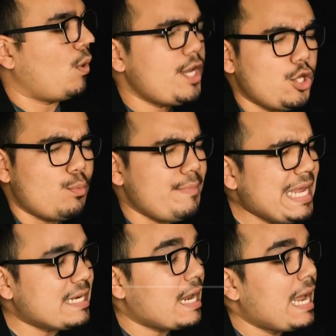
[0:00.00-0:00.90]
What do you
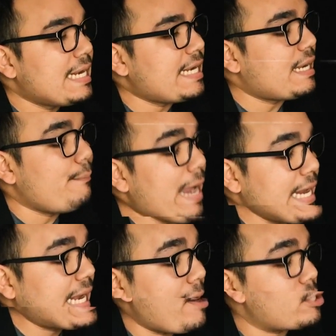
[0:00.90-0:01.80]
mean that the
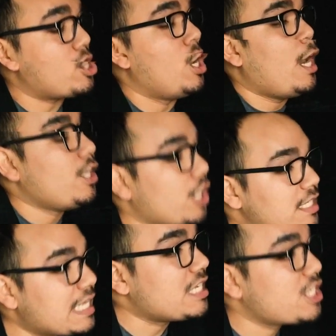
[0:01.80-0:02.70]
main character doesn't